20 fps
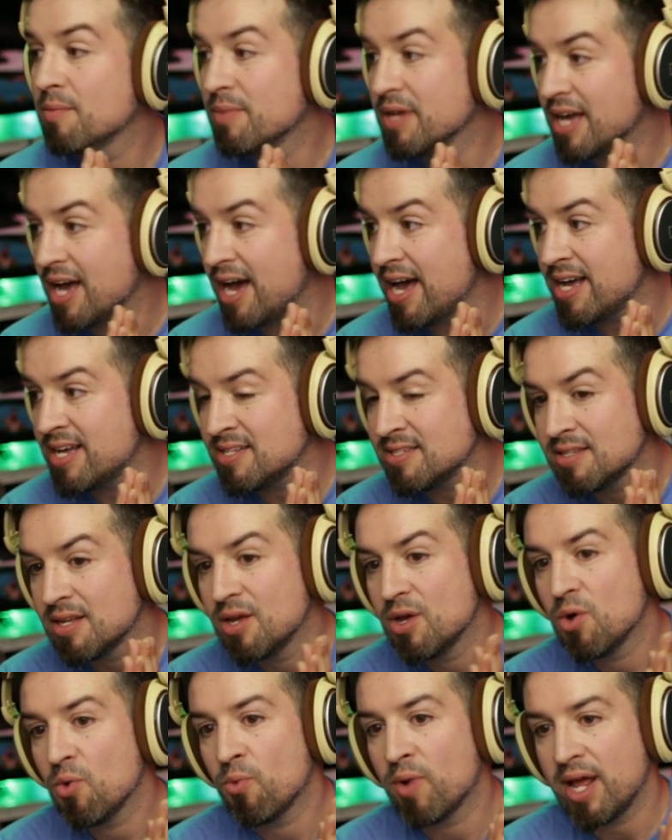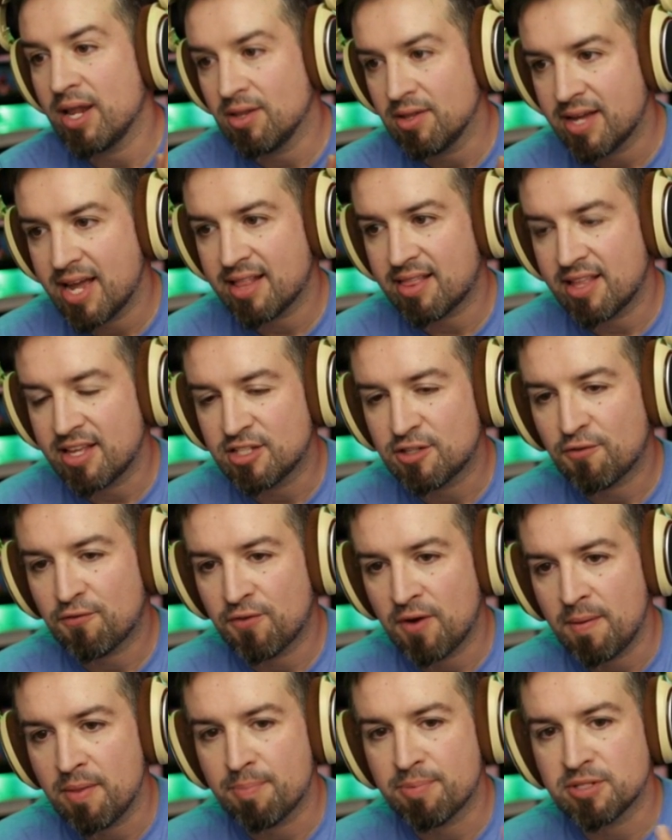Because when I look at this
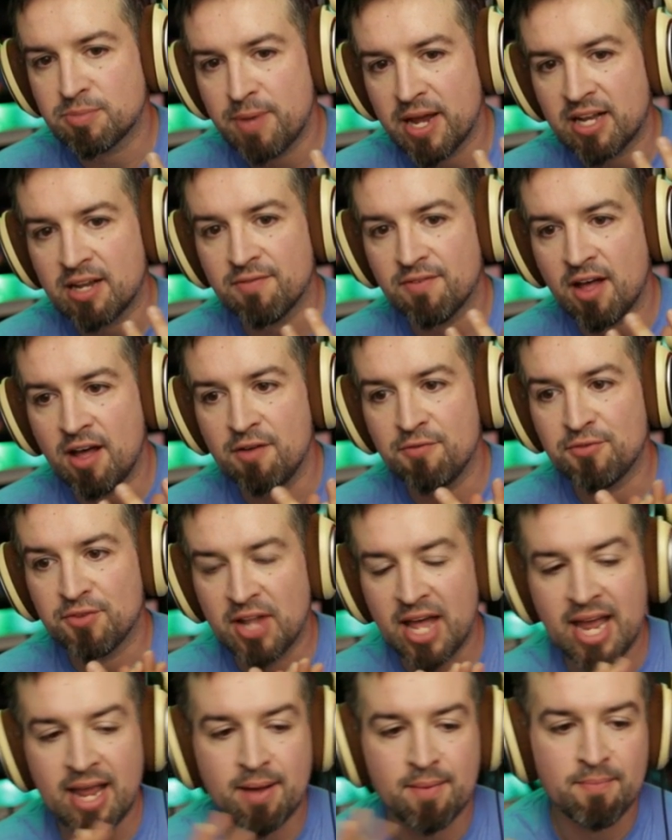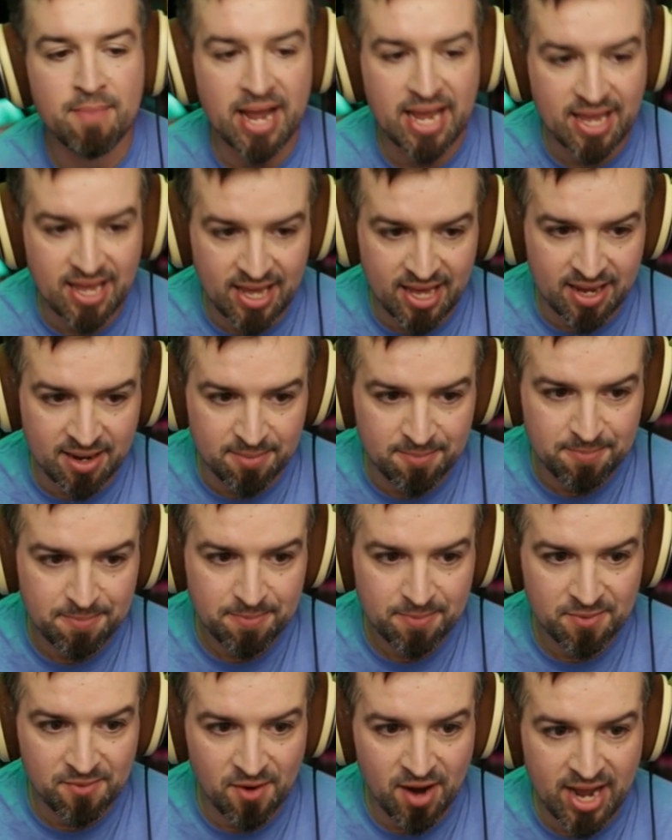from the perspective of like my kid,
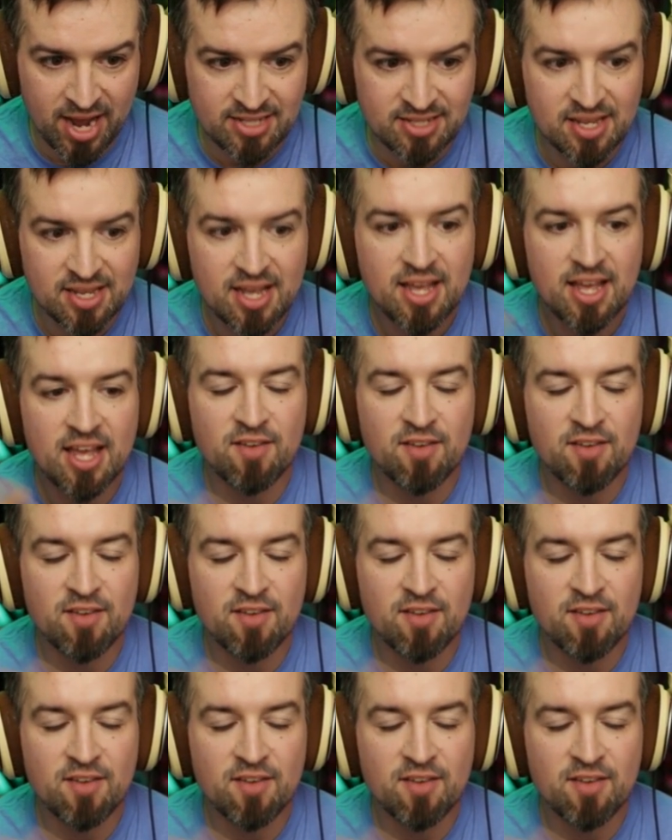right?